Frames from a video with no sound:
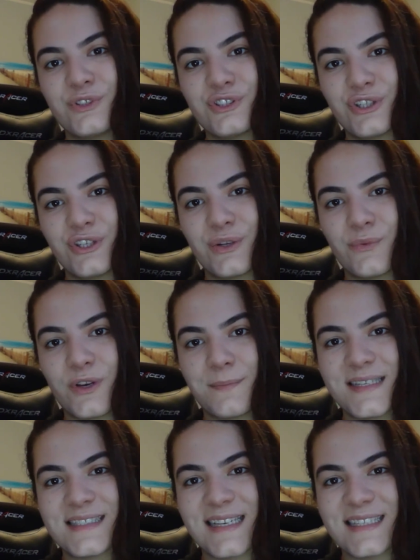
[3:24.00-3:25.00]
We're sure you don't want to
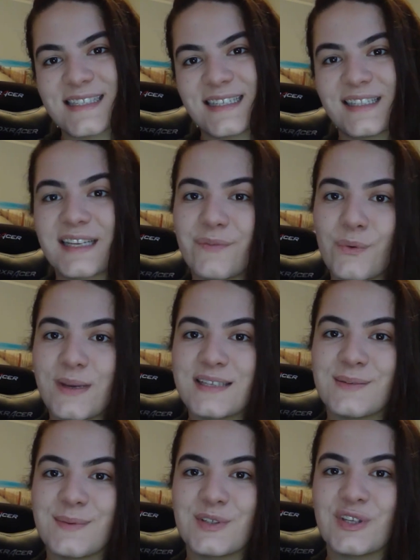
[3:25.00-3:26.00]
miss a single giveaway,
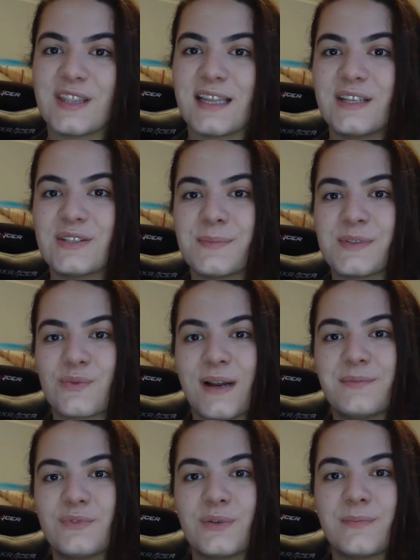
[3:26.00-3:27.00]
so make sure that you
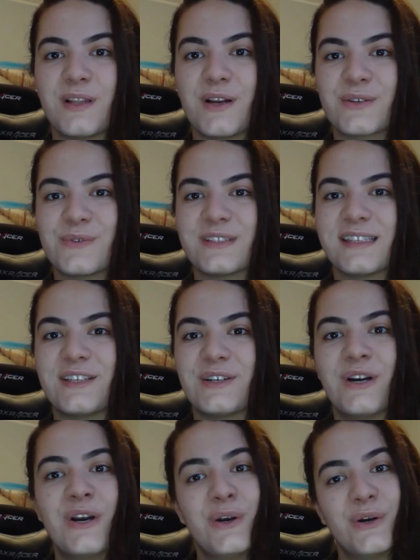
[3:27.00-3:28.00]
subscribe to our blog
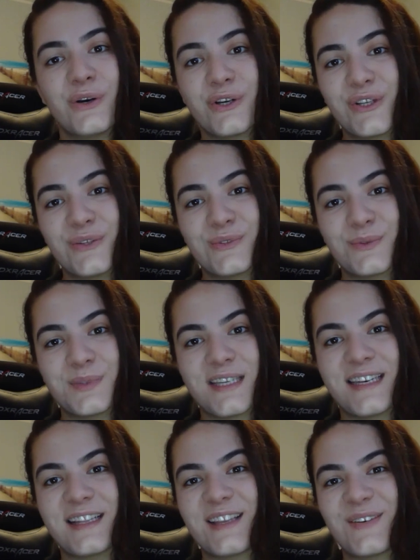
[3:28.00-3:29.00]
newsletter or YouTube
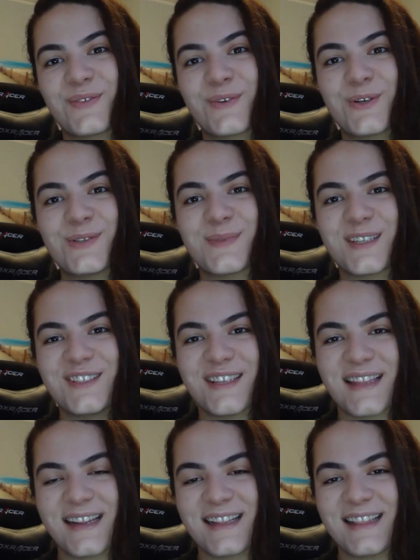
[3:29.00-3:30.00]
channel, and of course make
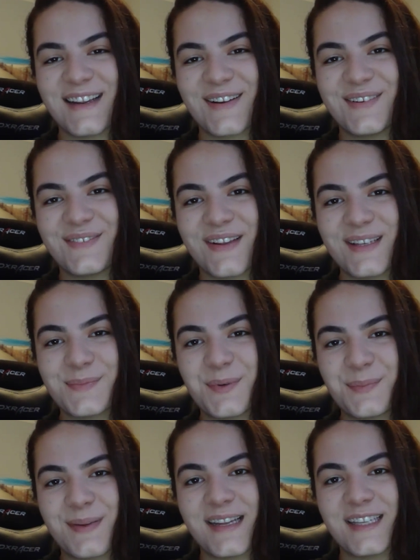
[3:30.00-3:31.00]
sure that you like our
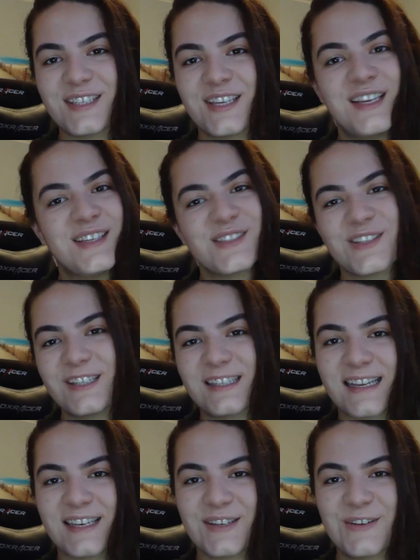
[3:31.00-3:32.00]
Facebook page so
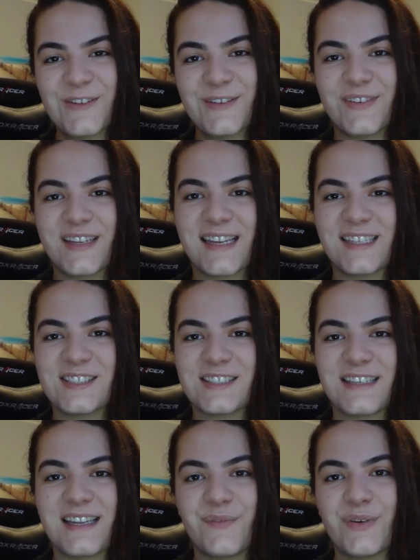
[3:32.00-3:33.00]
you'll get a
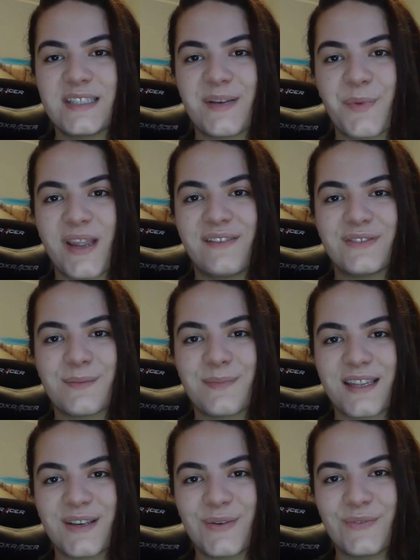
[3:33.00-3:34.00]
notification every time we have
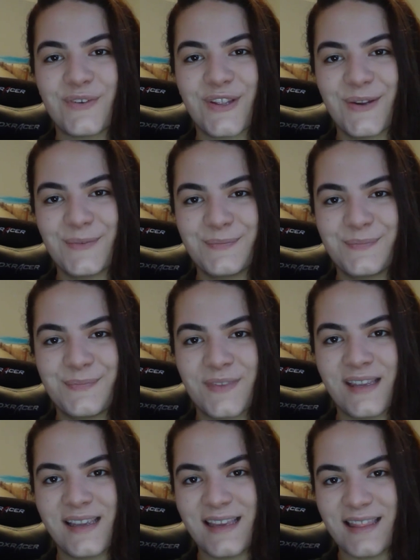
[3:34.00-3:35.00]
something new for you.
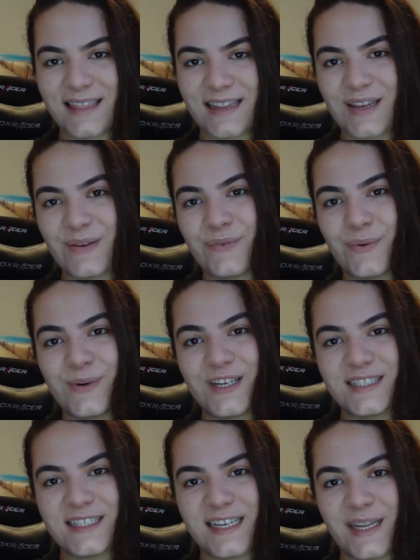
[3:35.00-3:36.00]
Thank you for
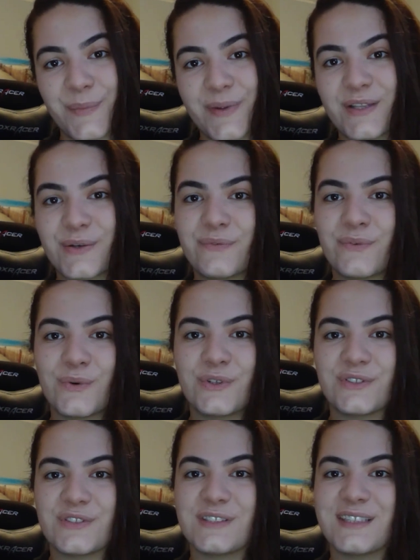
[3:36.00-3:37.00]
watching, and we look
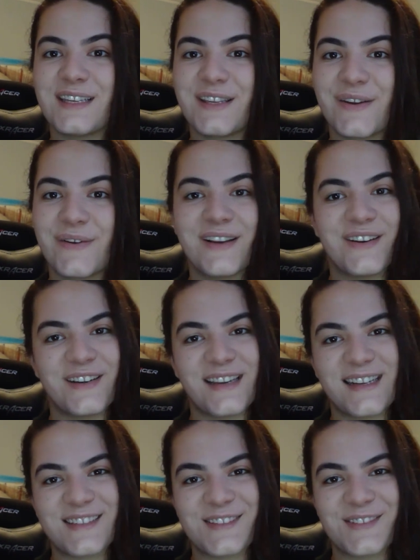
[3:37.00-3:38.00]
forward to seeing you in our
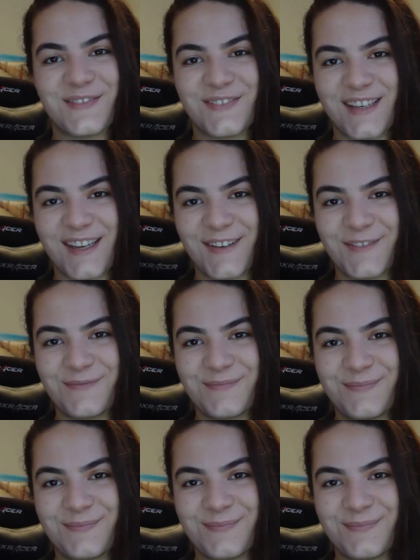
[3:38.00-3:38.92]
next video.